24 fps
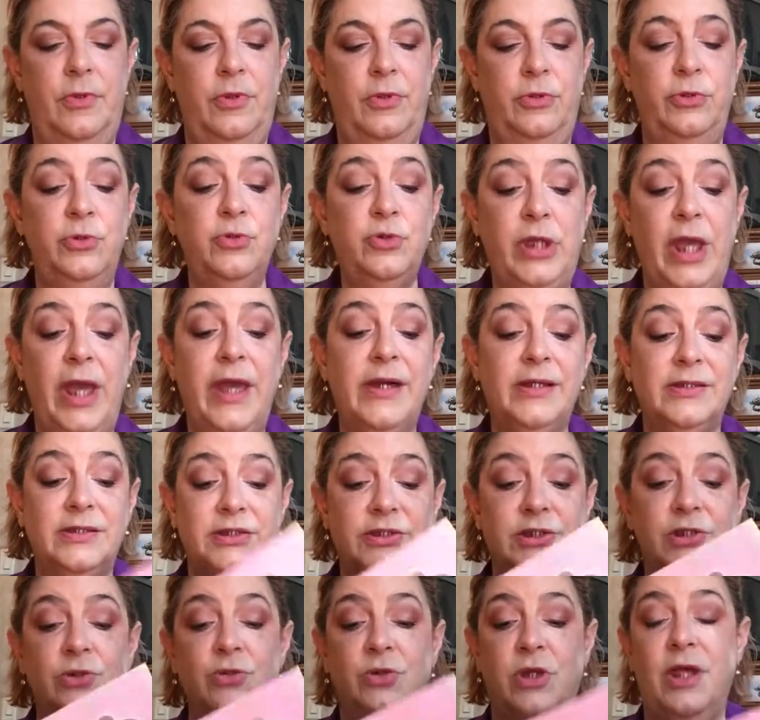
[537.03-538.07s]
you can
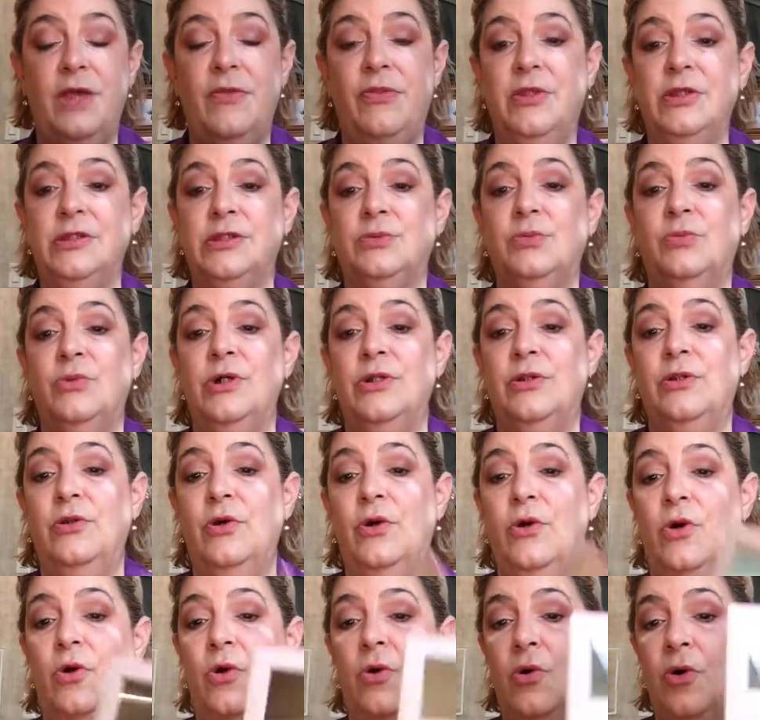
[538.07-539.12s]
still get this one
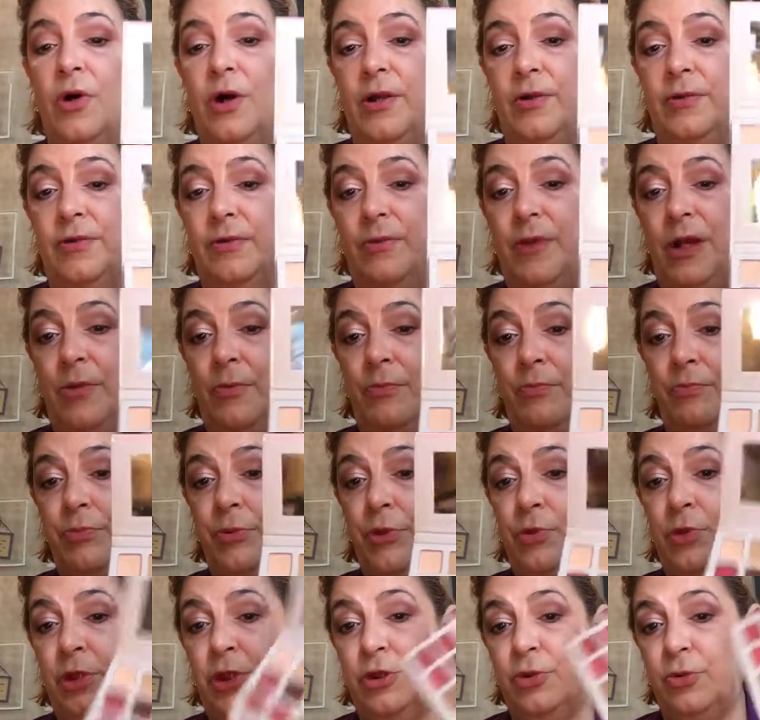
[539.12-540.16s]
on
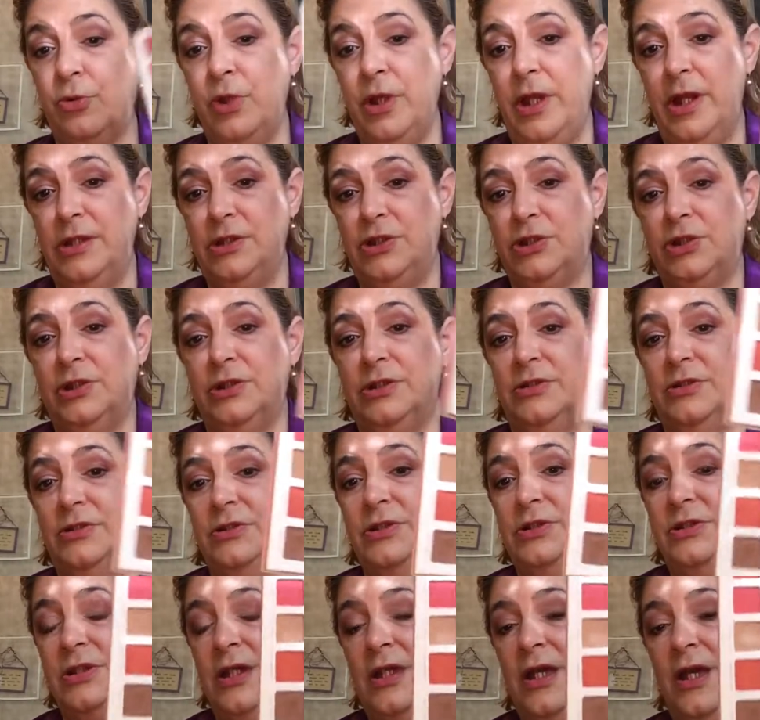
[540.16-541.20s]
Beauty
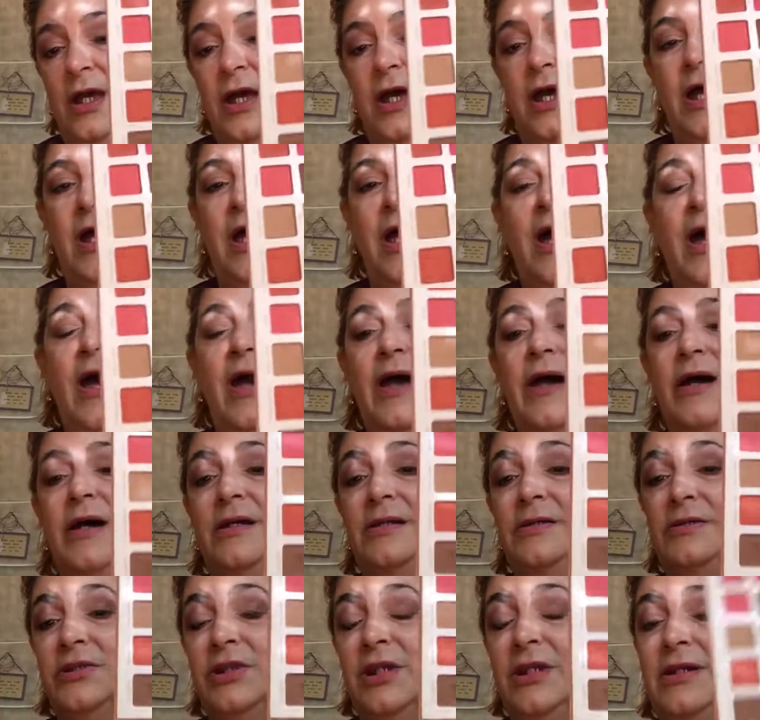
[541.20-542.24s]
Creations,
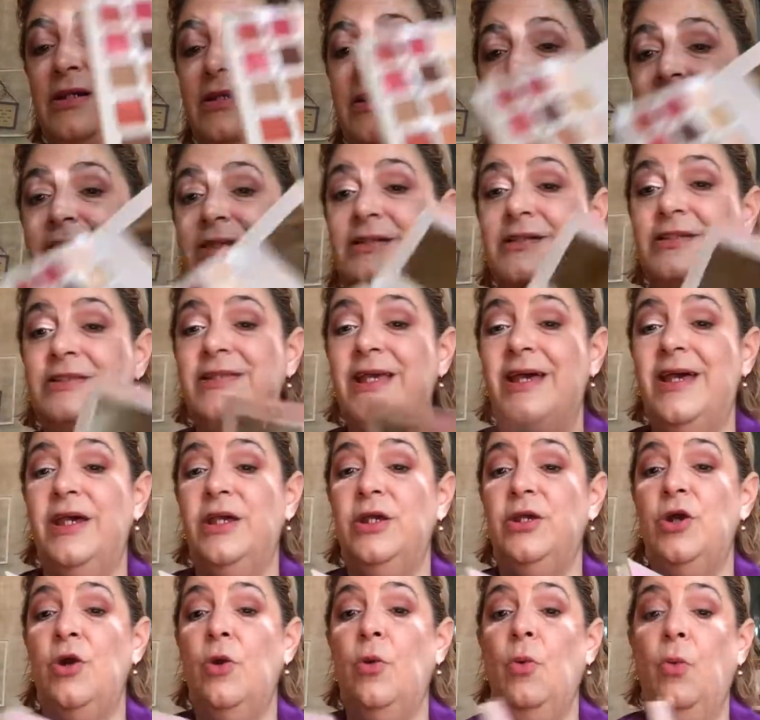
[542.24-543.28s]
and it is
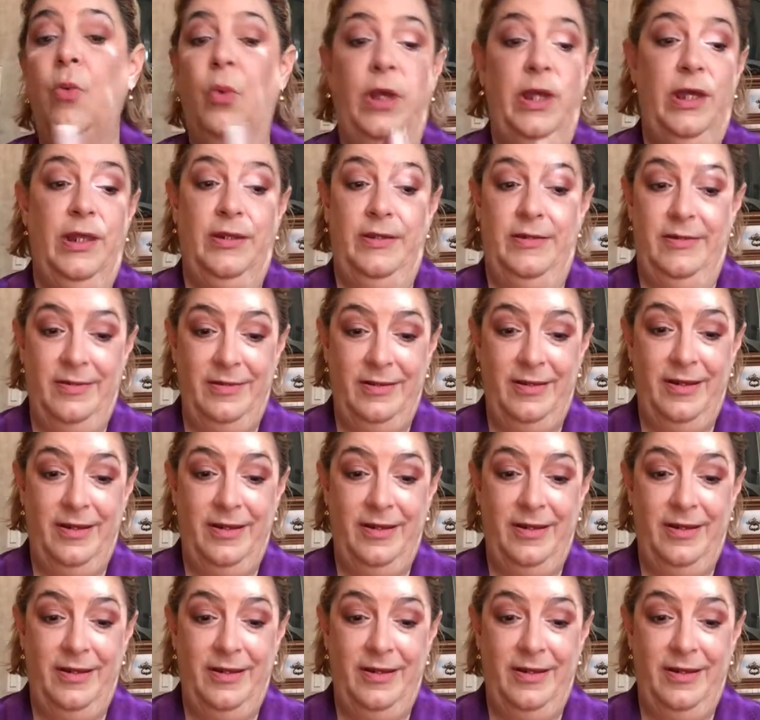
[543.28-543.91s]
a win.